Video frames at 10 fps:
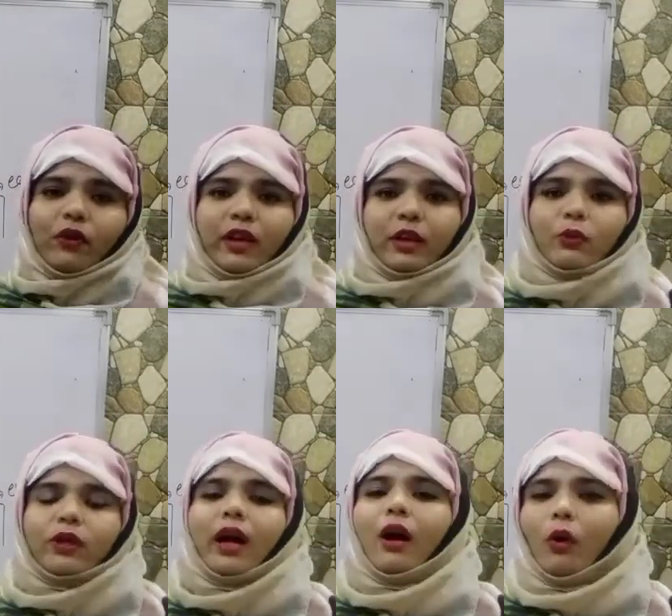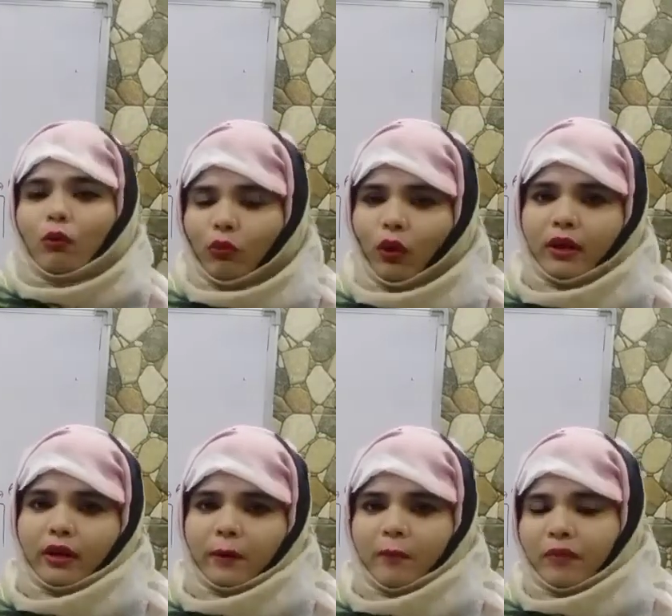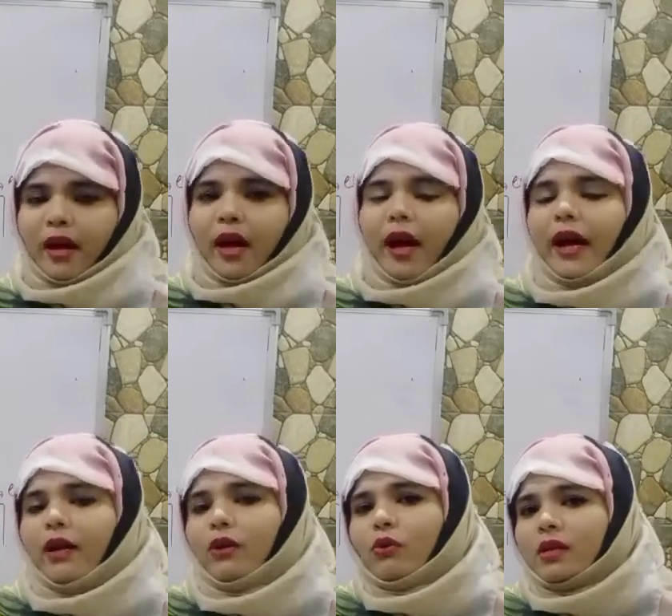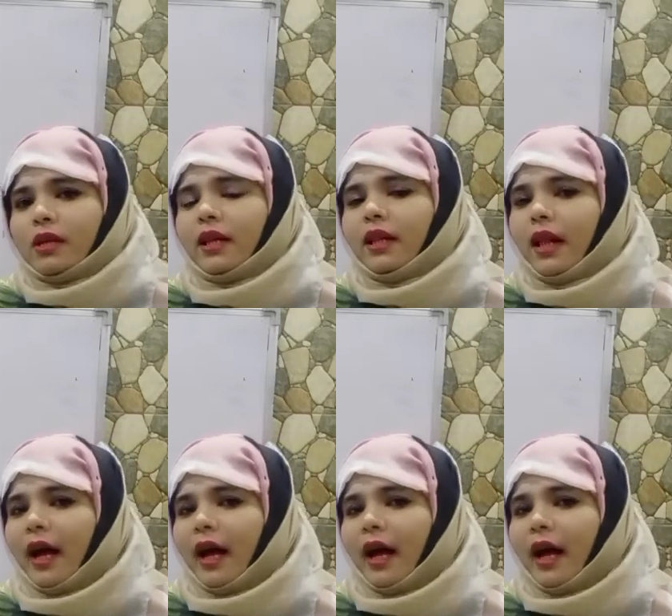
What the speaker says: fill it with a water. And you see